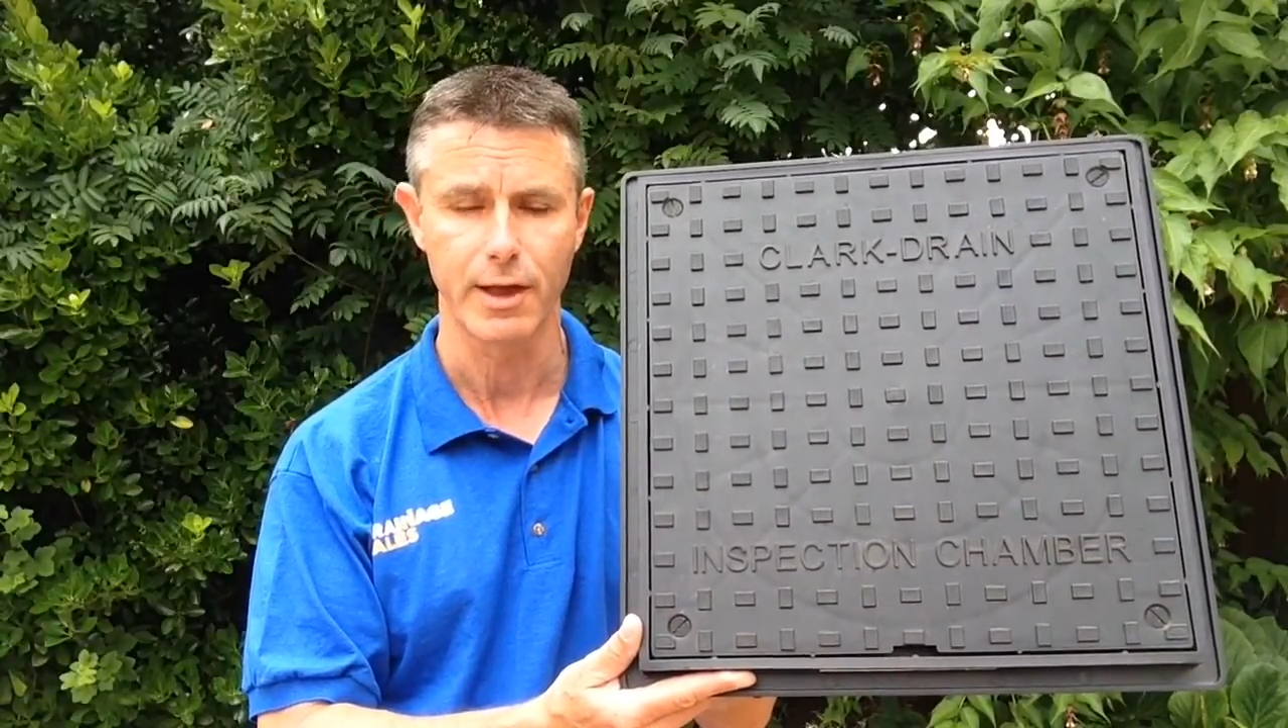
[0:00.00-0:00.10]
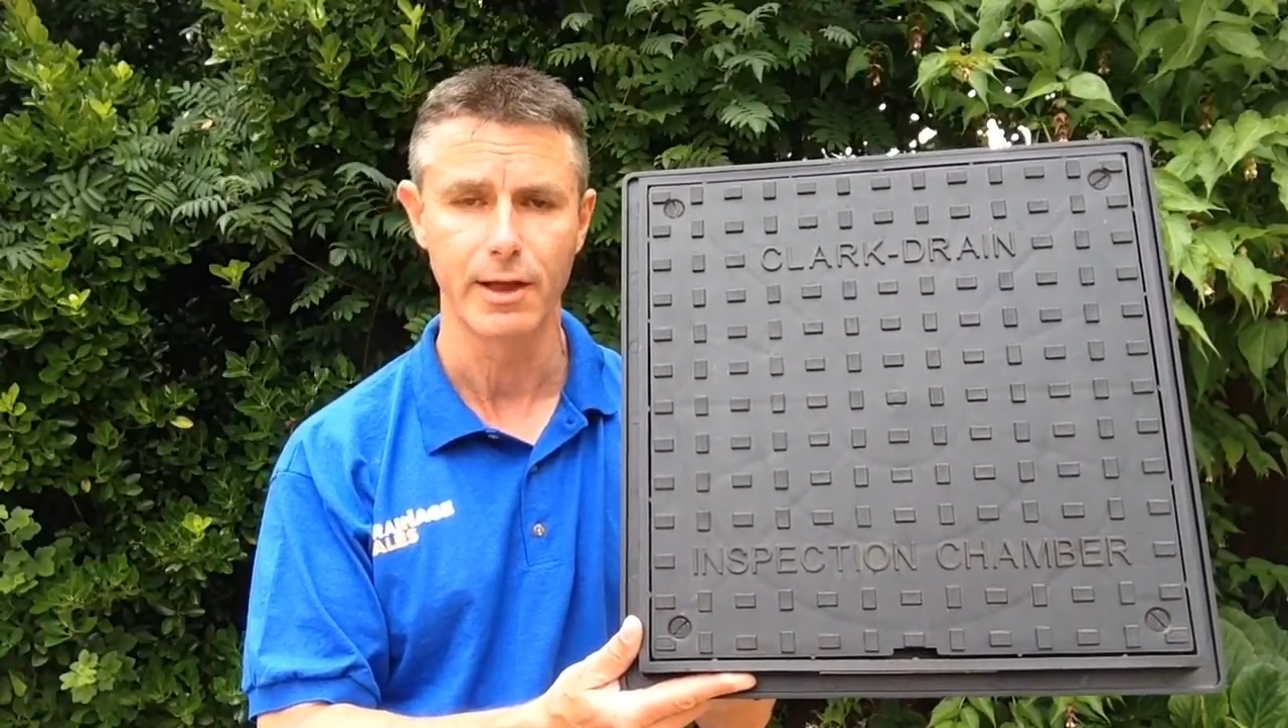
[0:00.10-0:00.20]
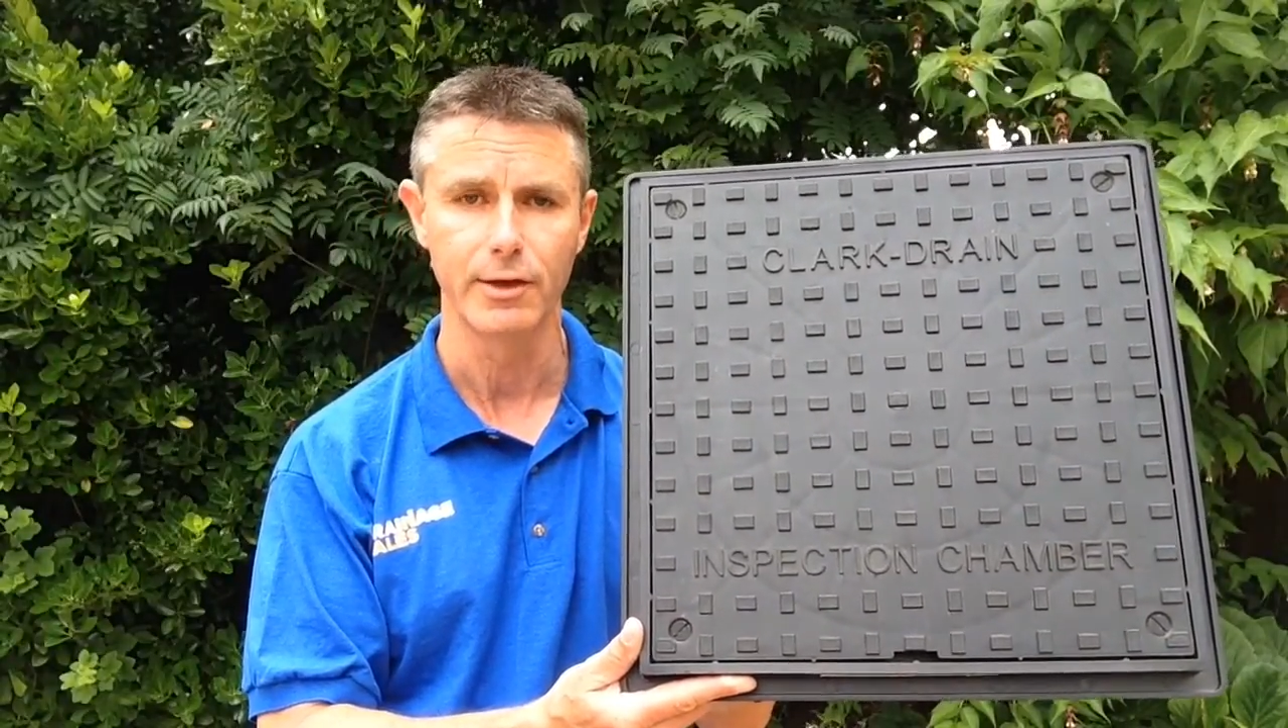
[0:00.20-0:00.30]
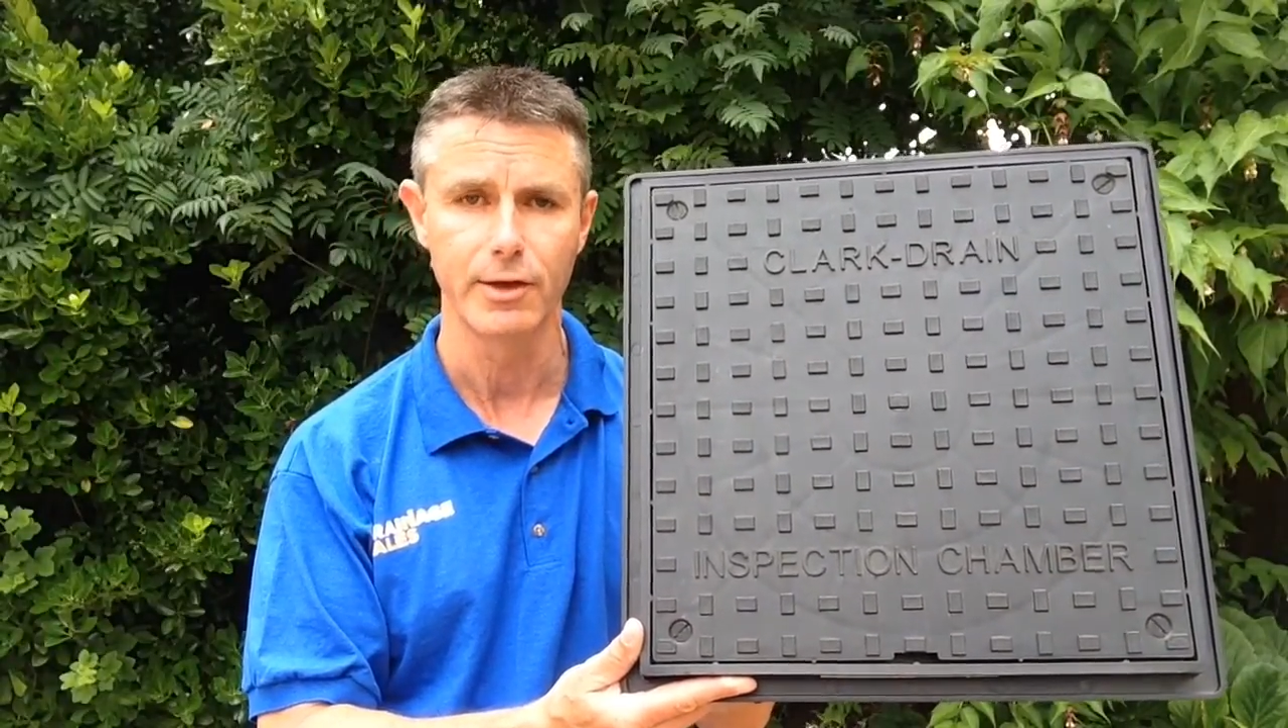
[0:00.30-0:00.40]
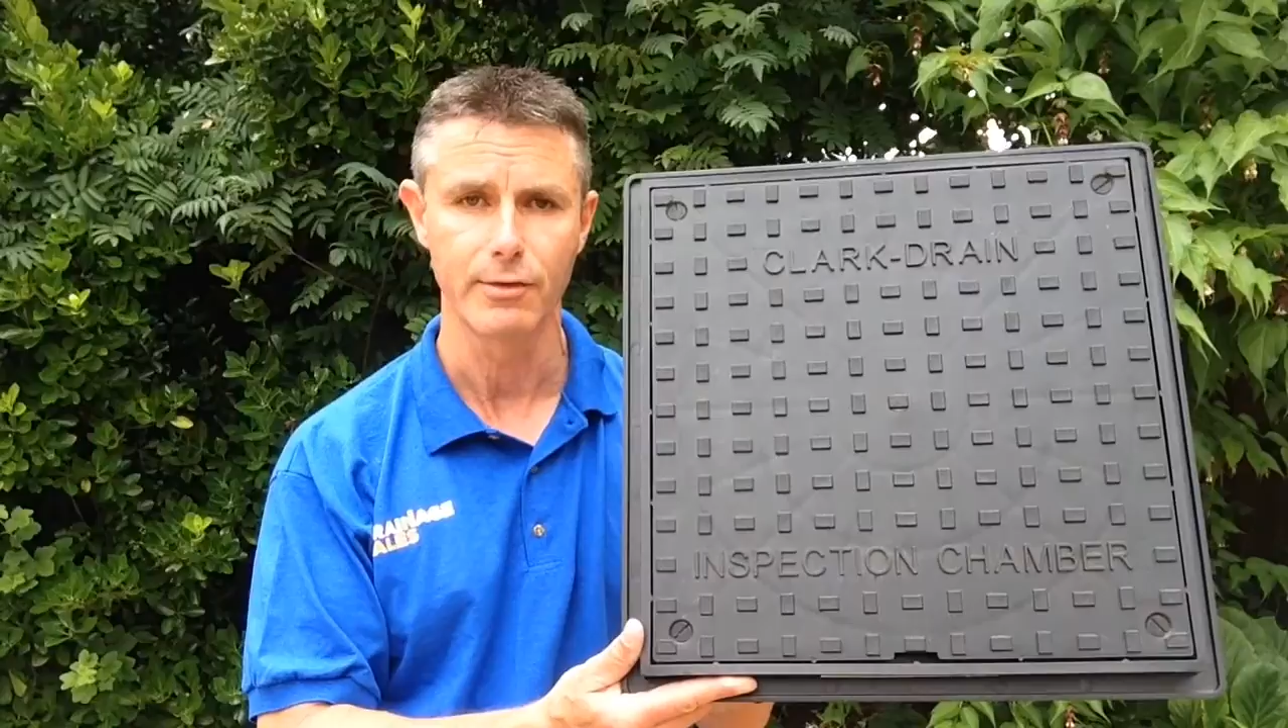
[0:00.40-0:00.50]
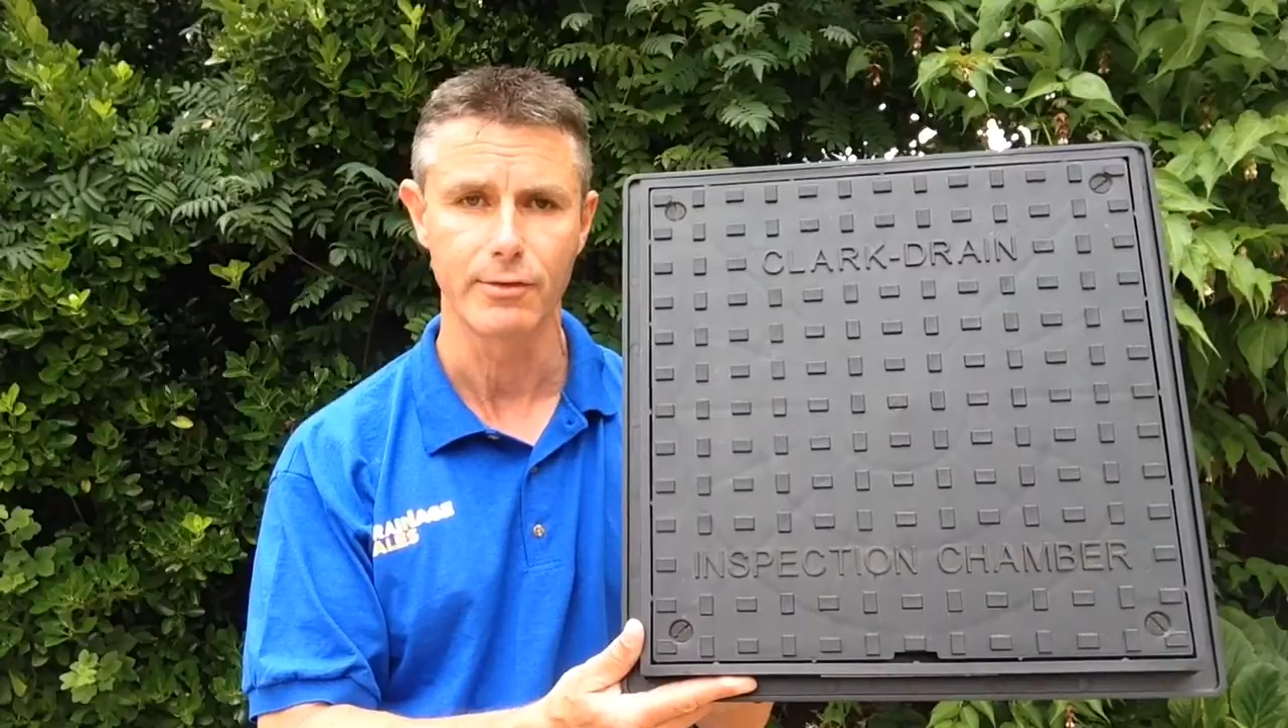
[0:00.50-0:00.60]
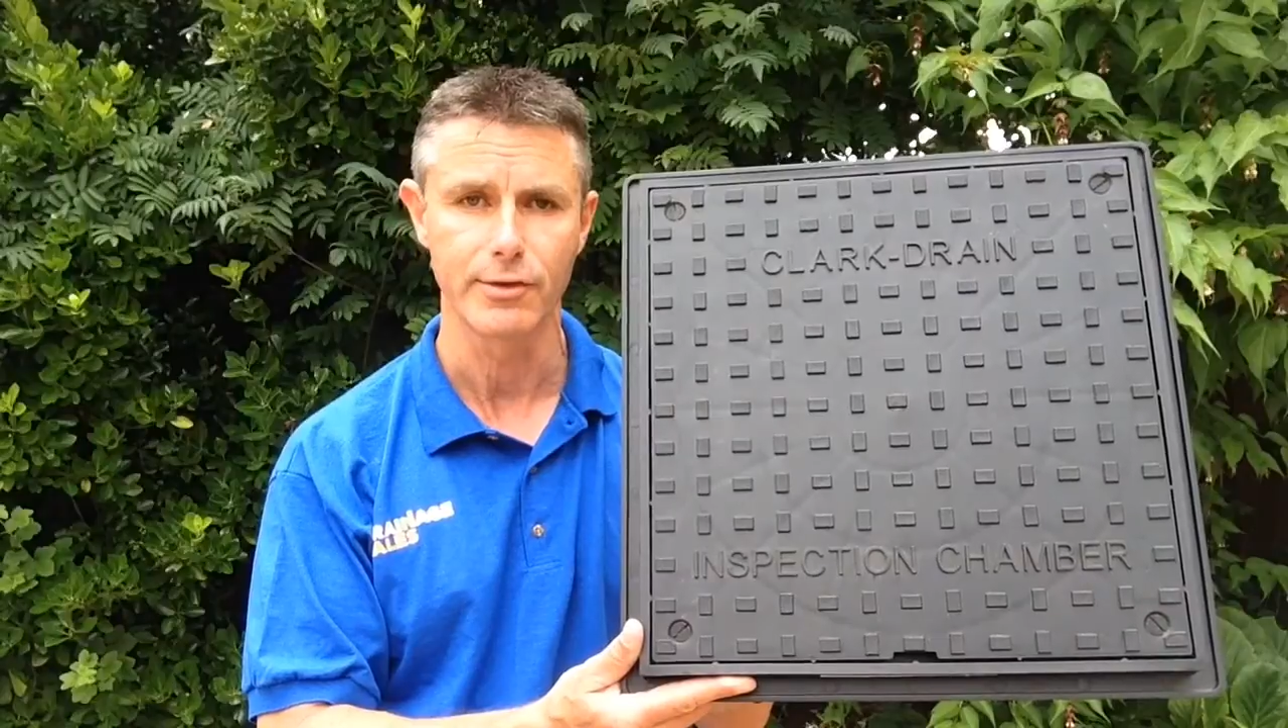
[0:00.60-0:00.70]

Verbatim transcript: kilonewtons,